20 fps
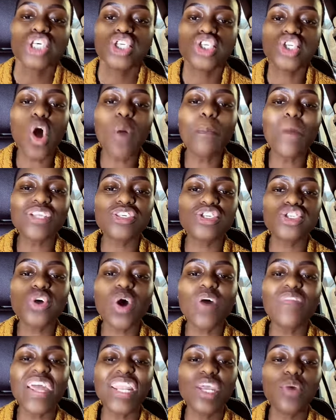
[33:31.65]
so much
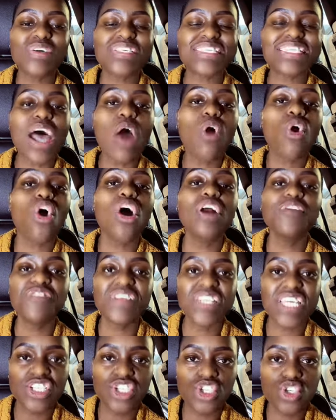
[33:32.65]
so that he was now
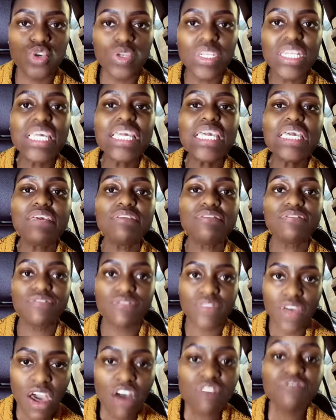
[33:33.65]
confident to
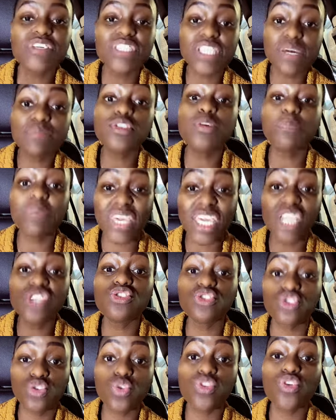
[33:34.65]
leave for them to
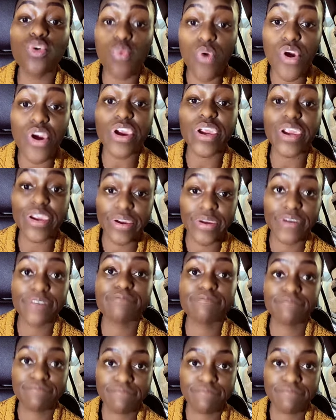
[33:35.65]
begin to do the work.